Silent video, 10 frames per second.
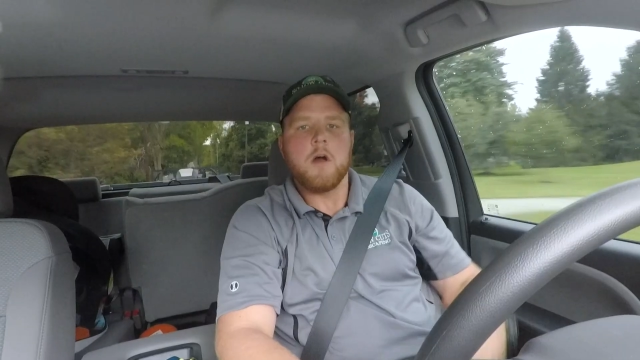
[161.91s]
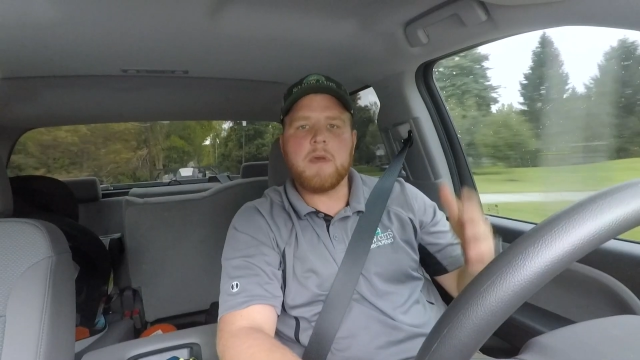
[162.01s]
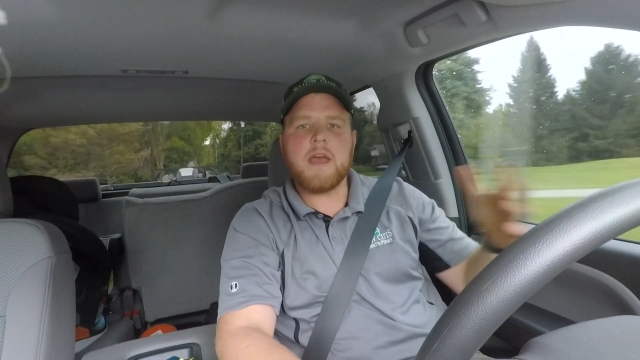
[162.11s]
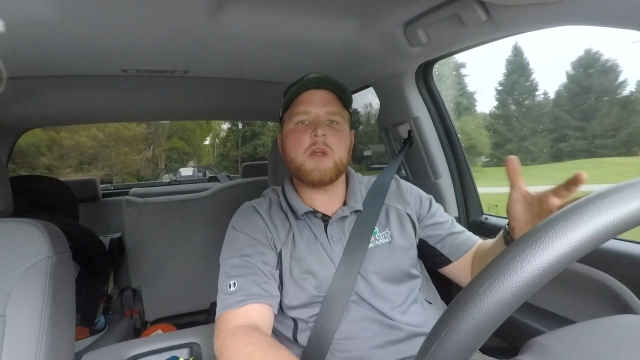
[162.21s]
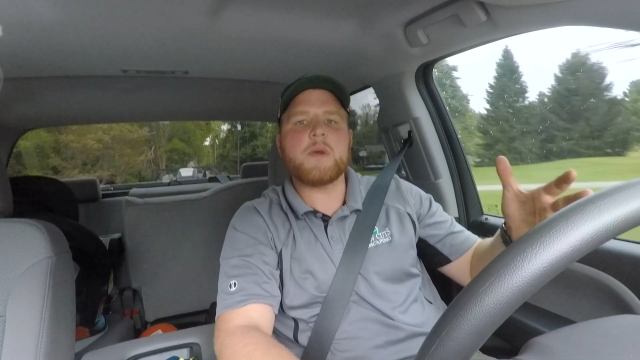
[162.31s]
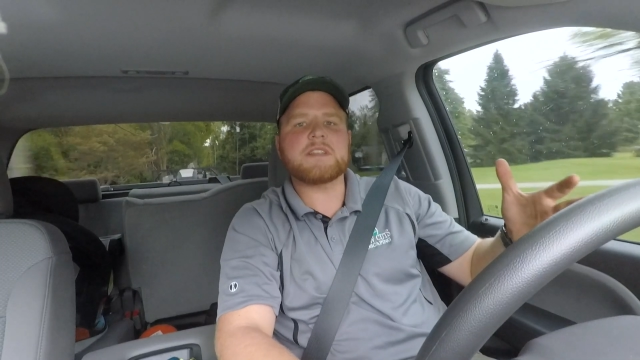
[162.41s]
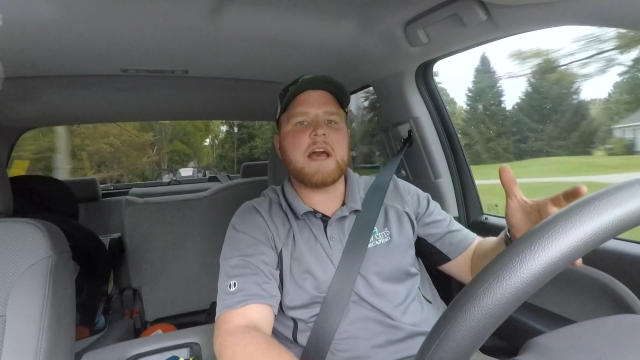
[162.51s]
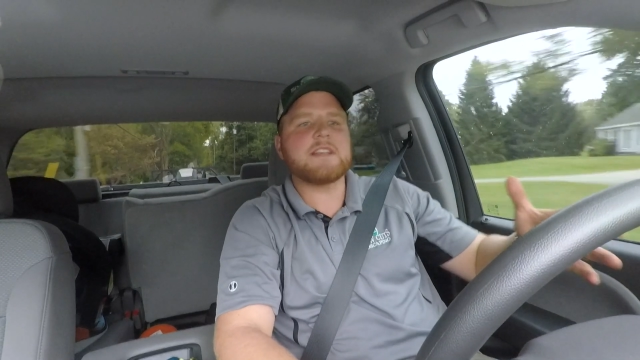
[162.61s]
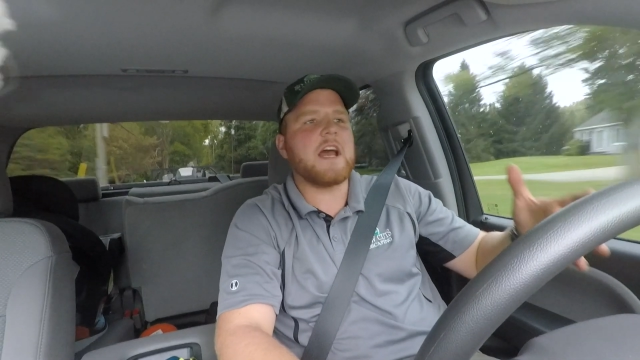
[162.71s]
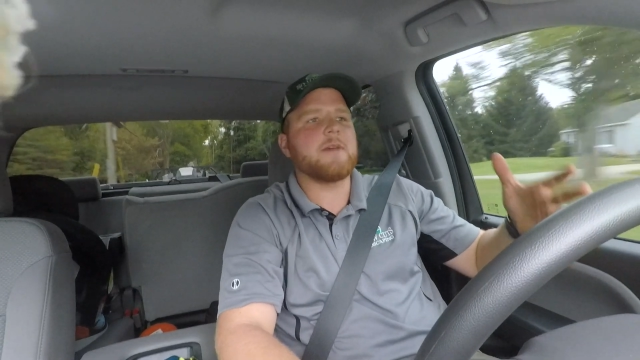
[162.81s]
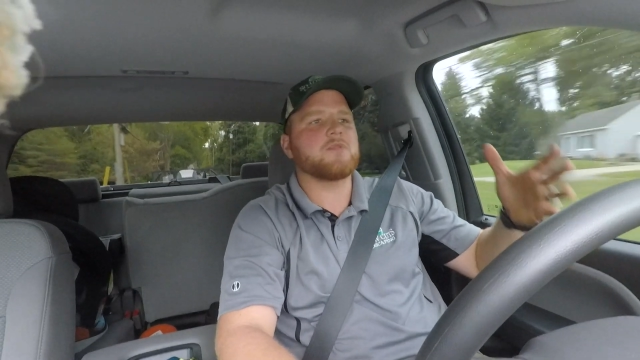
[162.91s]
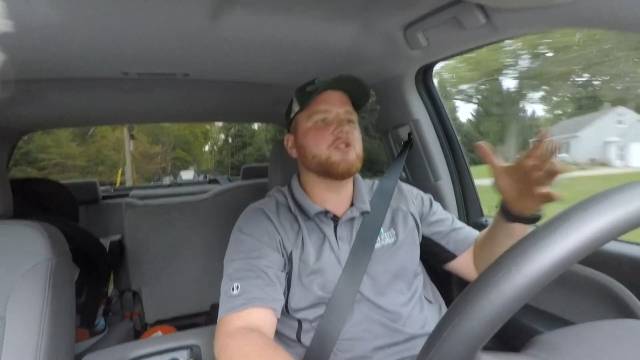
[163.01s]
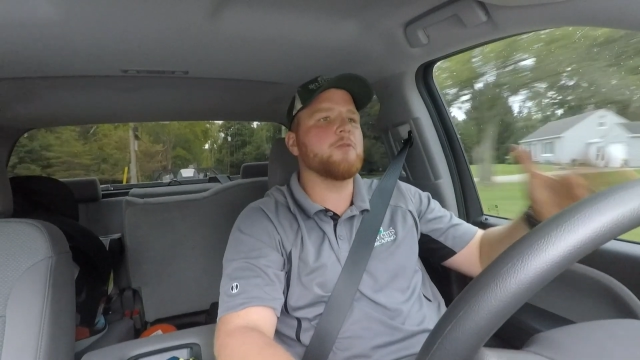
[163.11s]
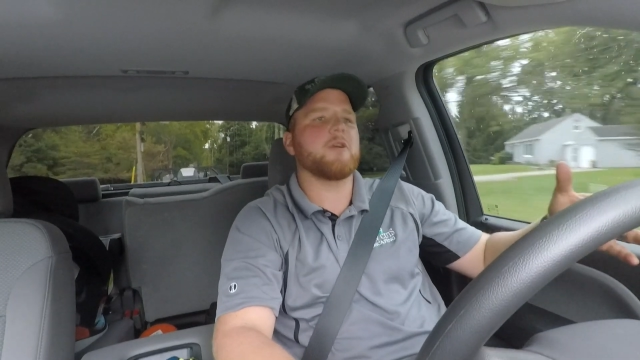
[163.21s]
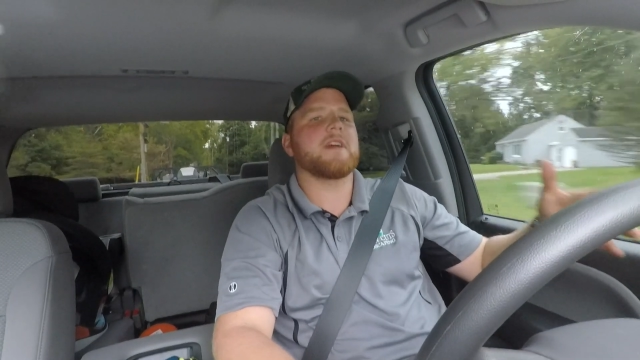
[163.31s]
But anyways guys, I am
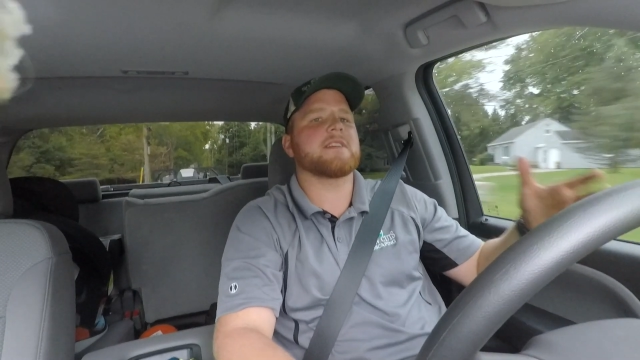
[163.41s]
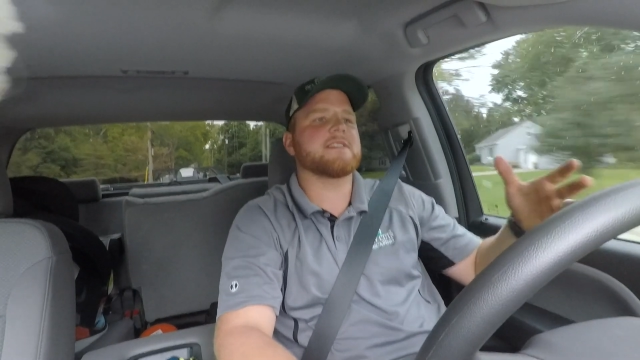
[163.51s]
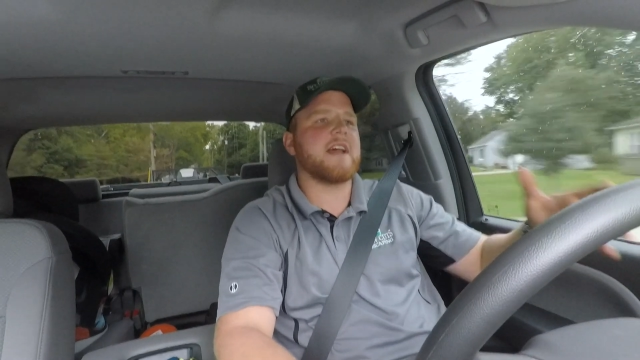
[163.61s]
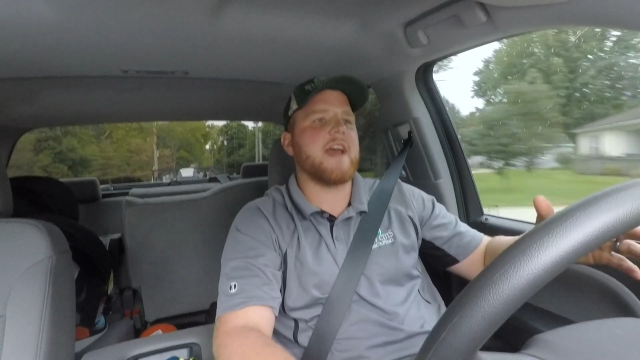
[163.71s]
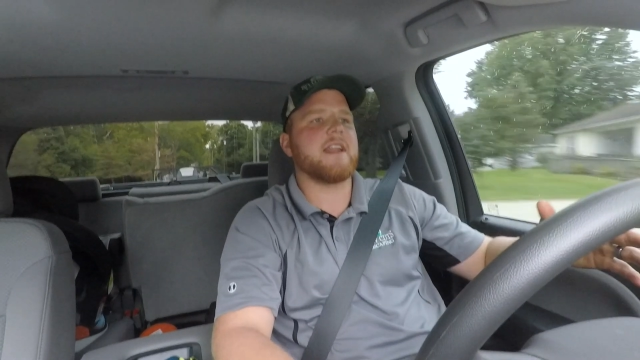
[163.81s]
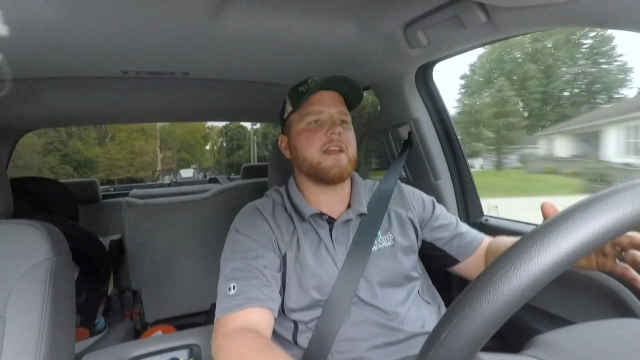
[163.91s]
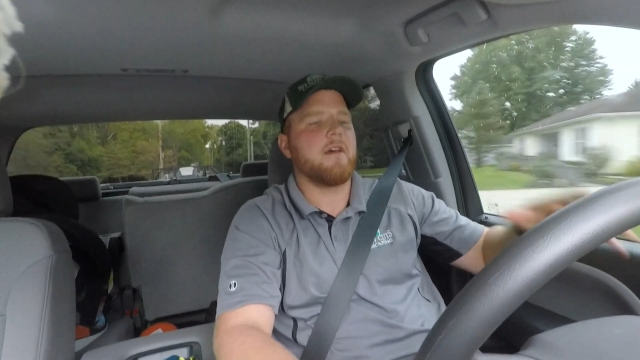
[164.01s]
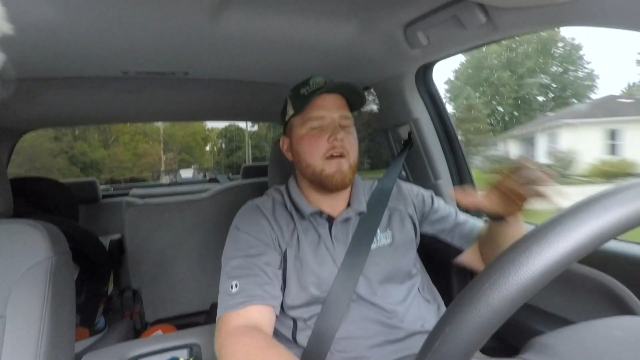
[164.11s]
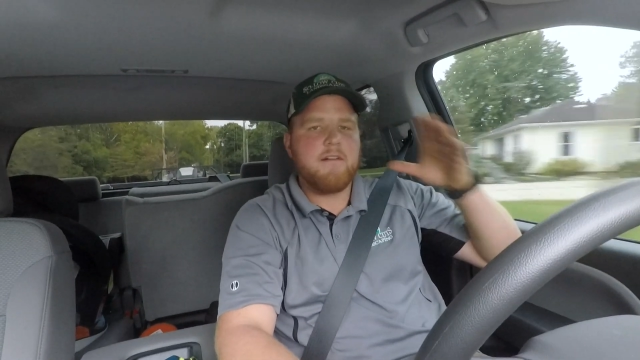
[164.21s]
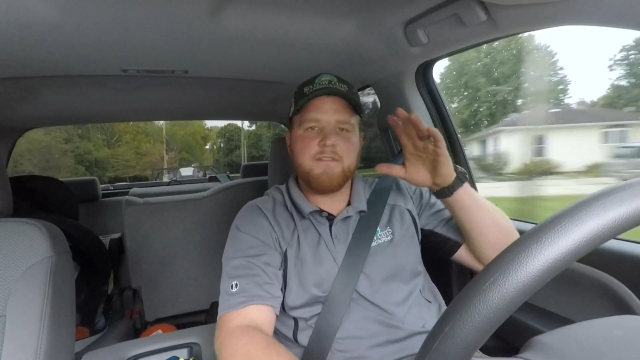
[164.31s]
super excited